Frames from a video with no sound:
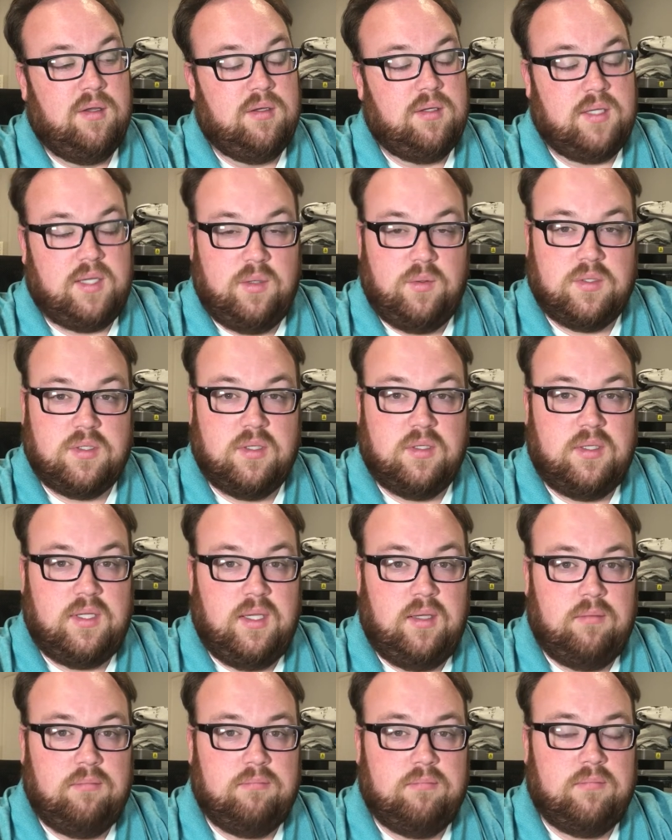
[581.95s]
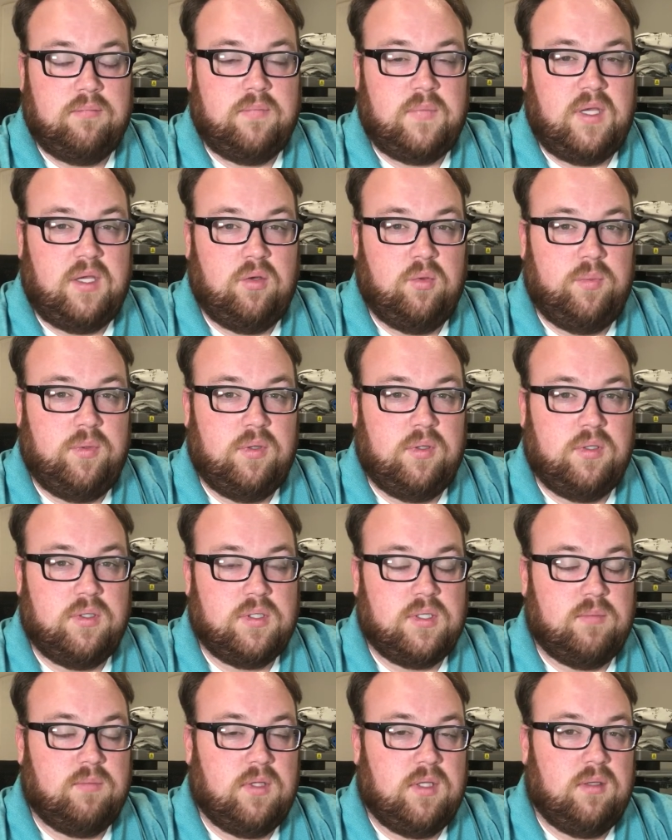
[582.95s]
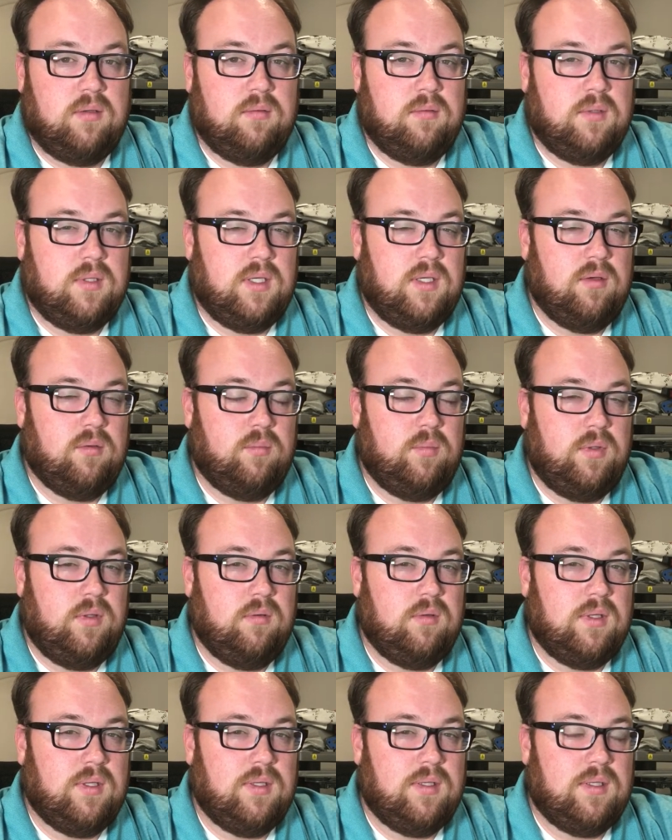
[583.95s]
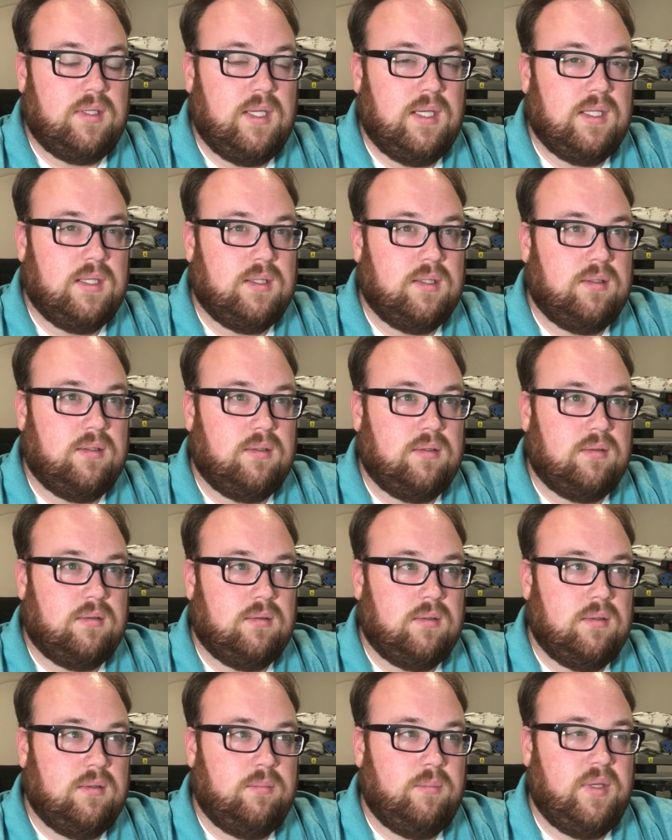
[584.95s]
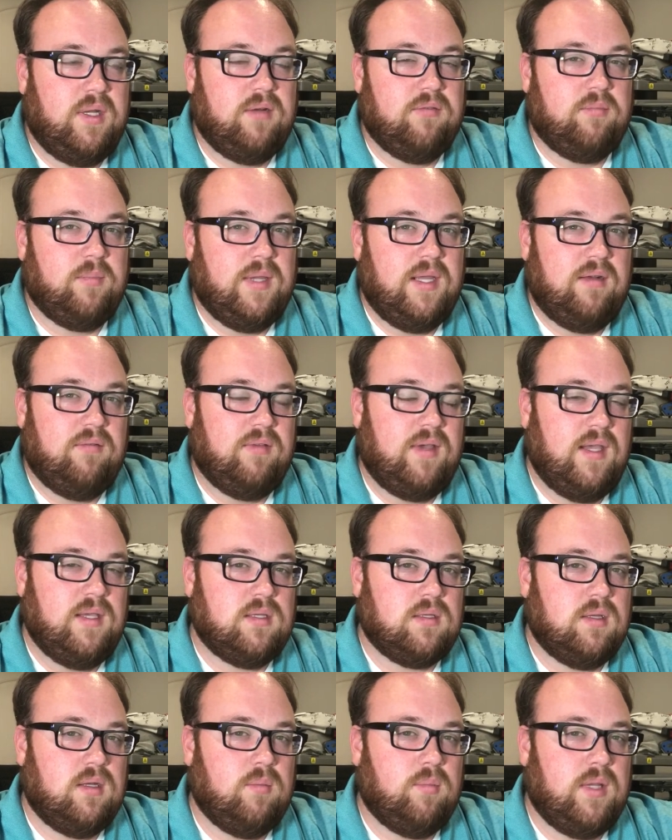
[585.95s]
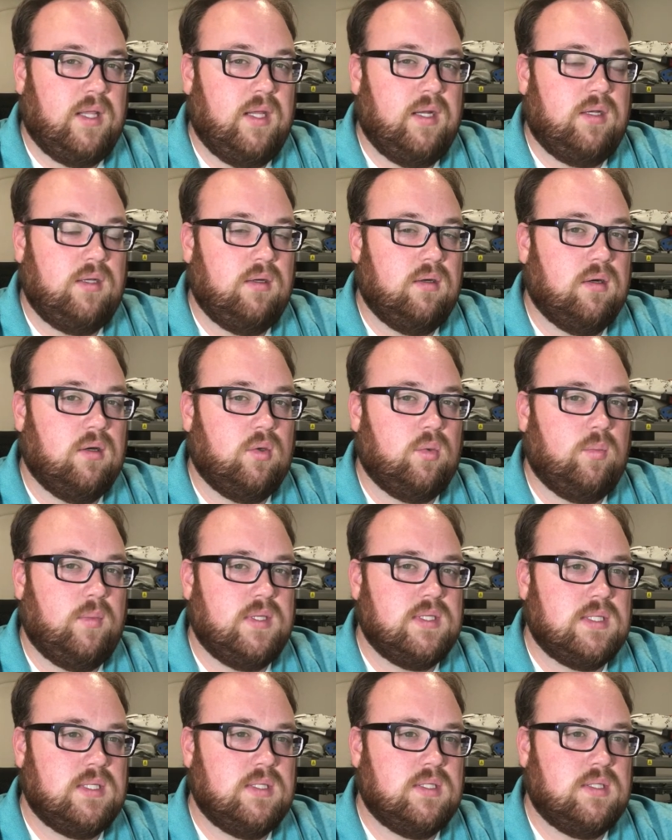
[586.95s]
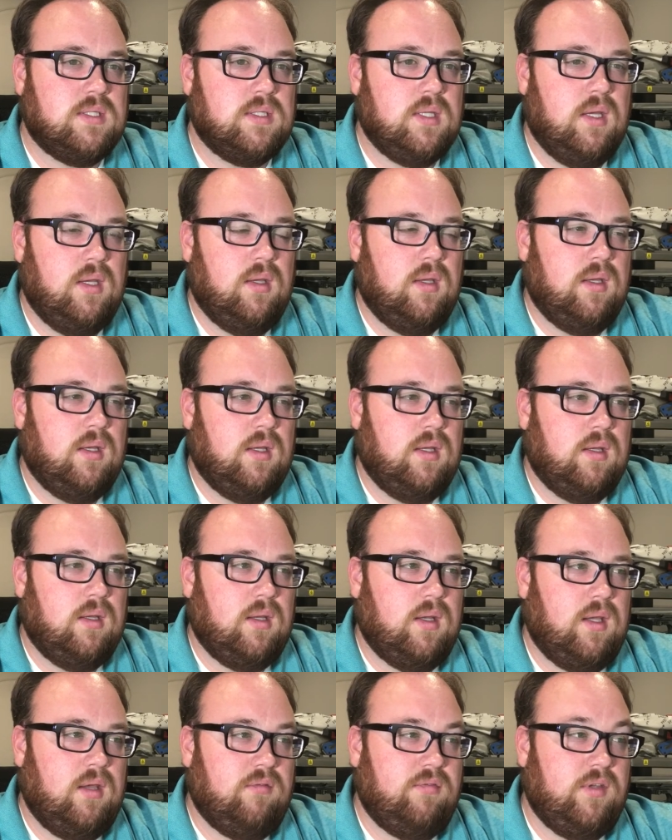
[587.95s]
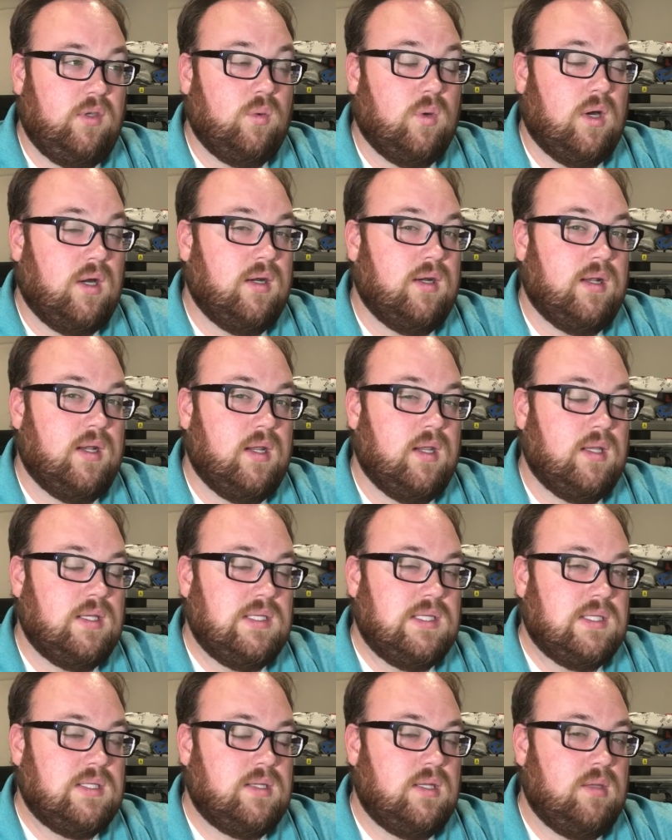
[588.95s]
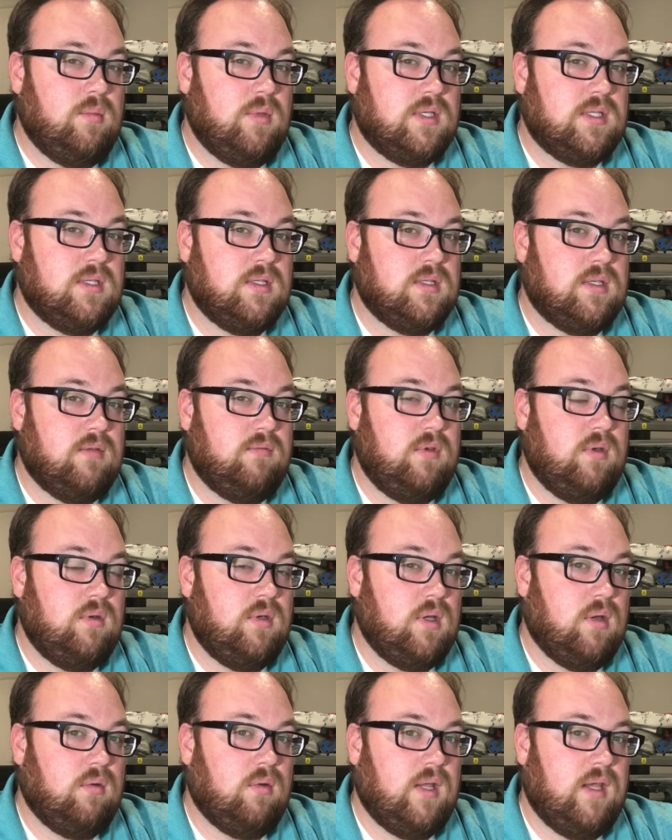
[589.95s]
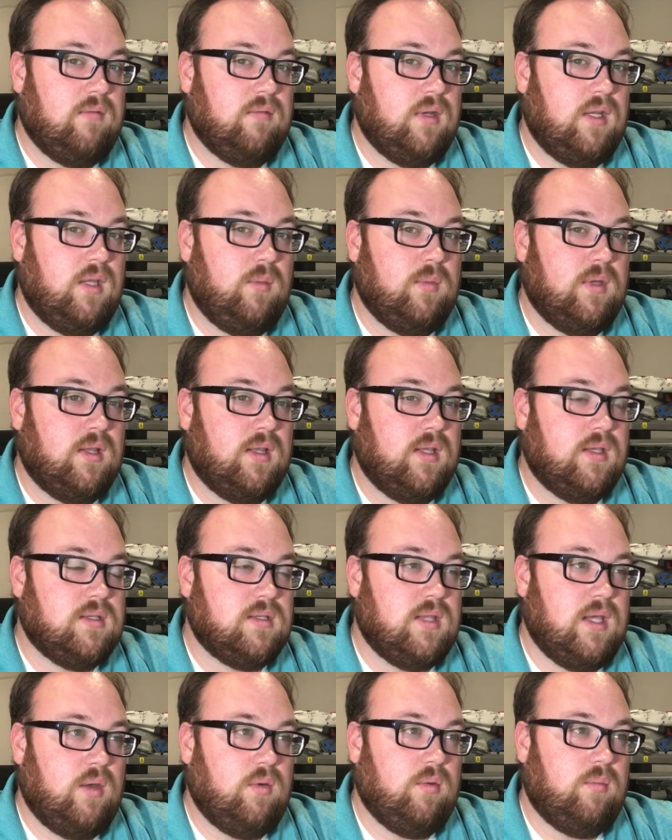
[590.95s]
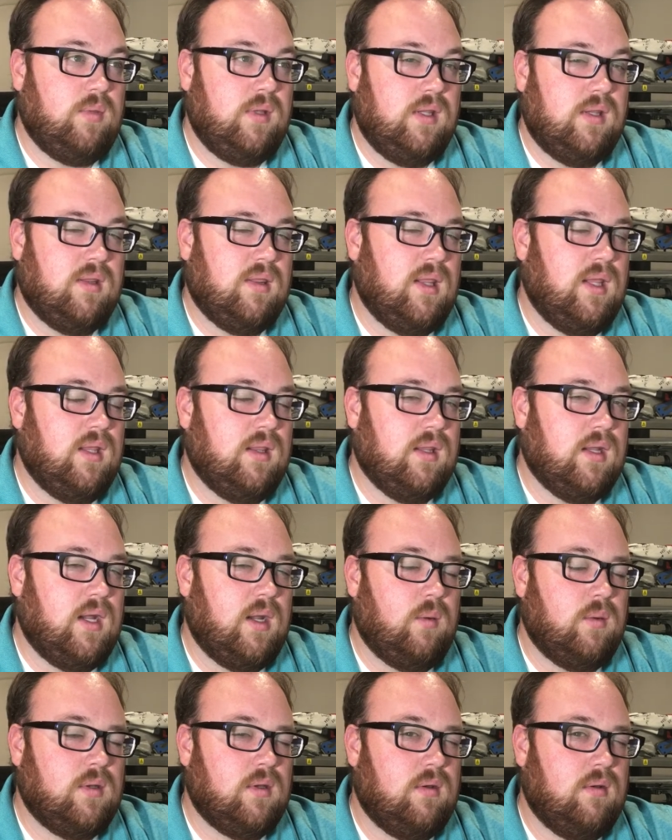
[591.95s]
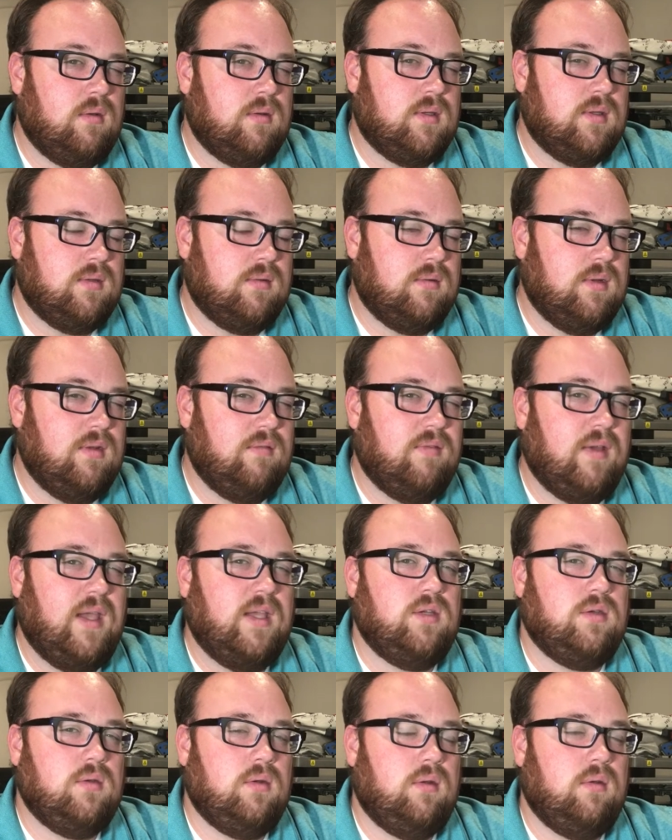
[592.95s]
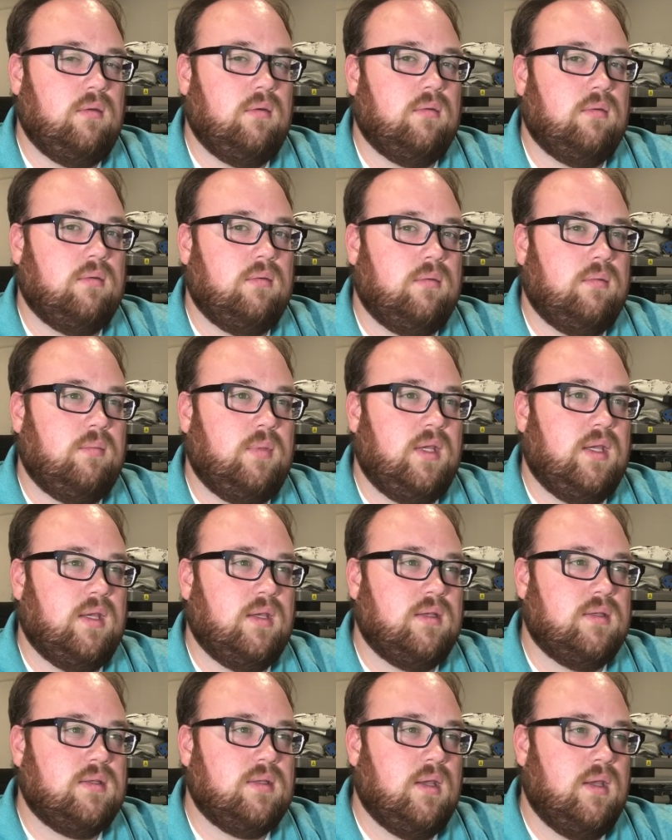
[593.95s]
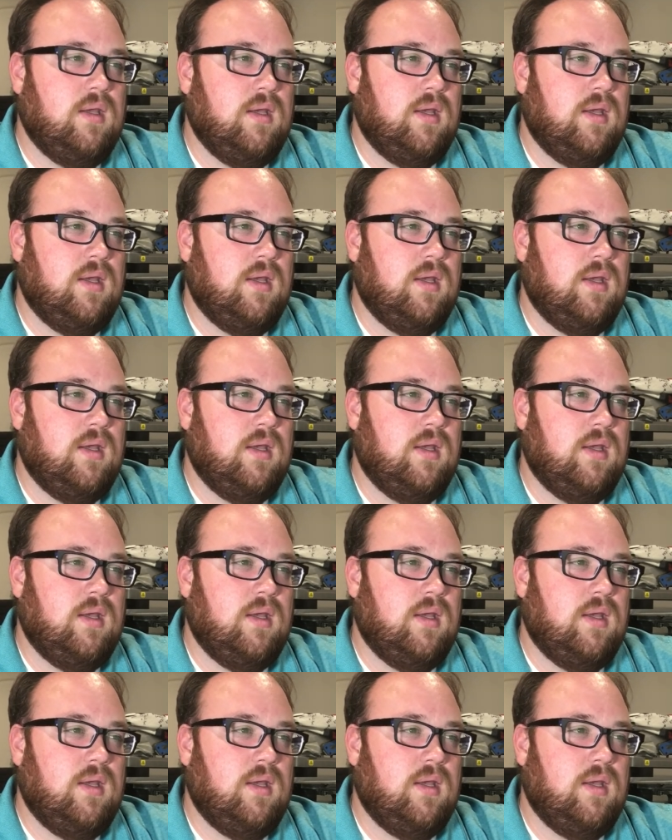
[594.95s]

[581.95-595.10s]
today was a good day. I hope you learned something. I hope you can take a little bit of my advice and apply it to your own business. If you are an existing business, if you don't have an email list, that would be the thing that I would advise you do, because